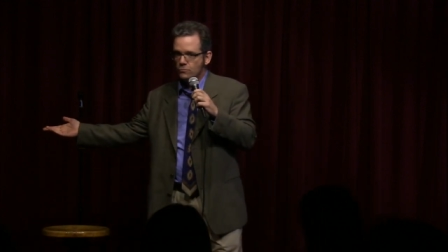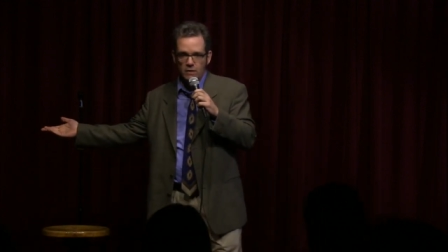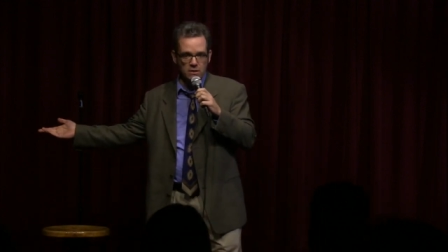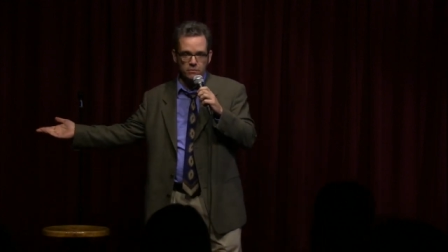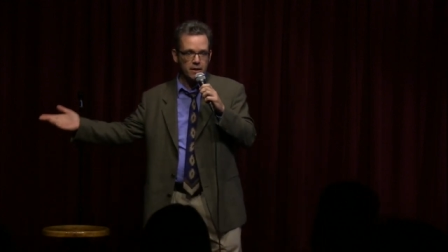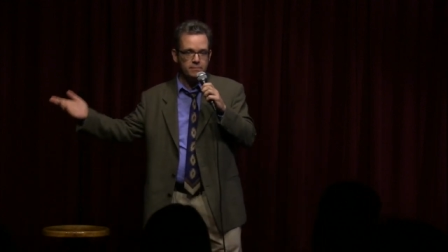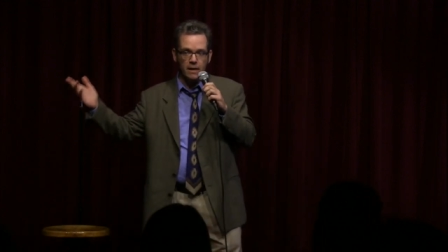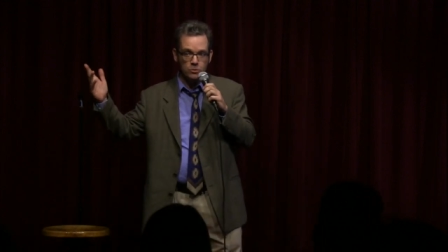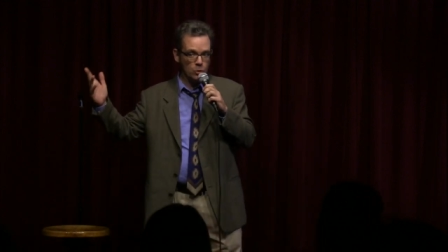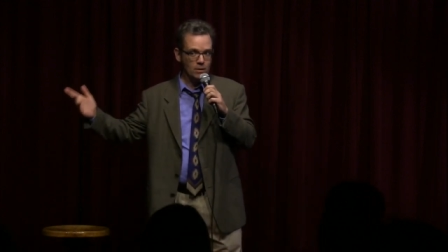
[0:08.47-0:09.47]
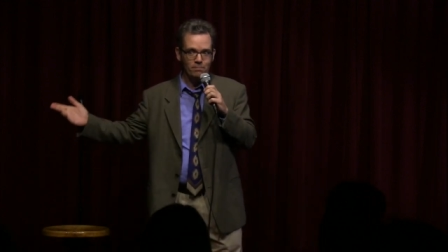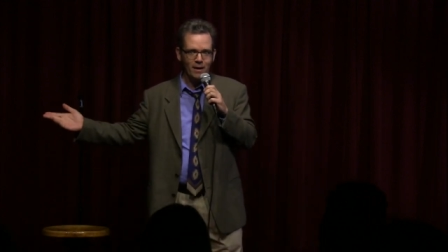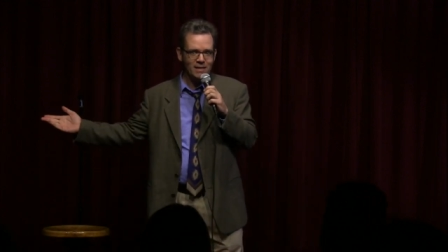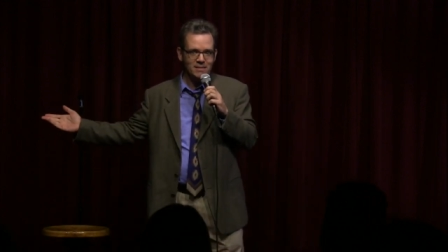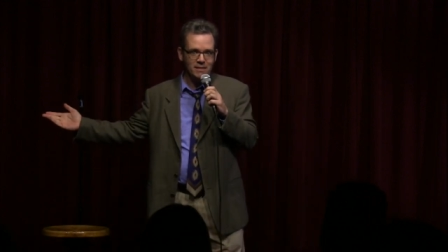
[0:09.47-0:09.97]
That's right, I took up
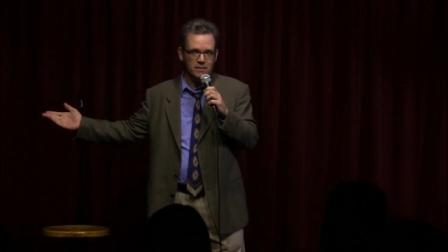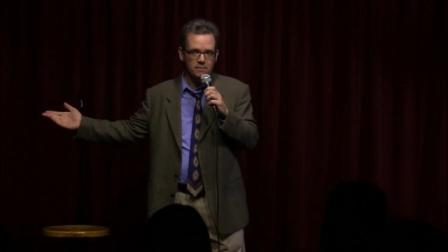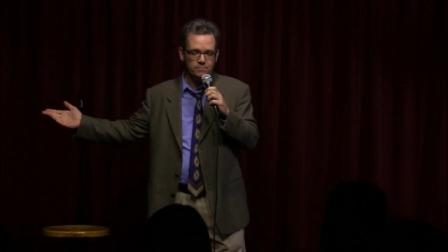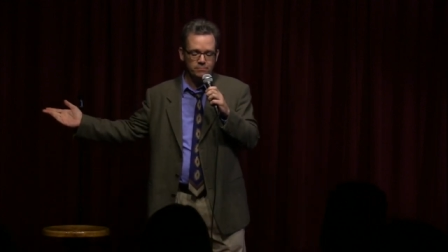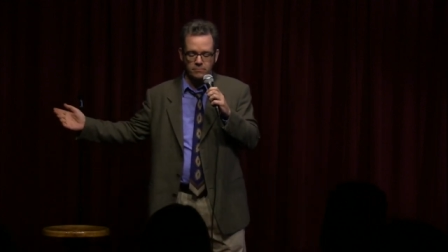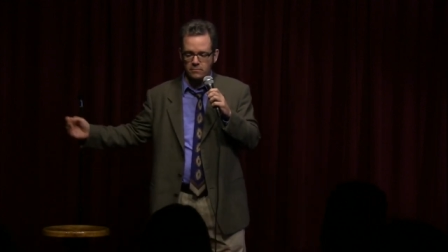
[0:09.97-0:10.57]
boxing.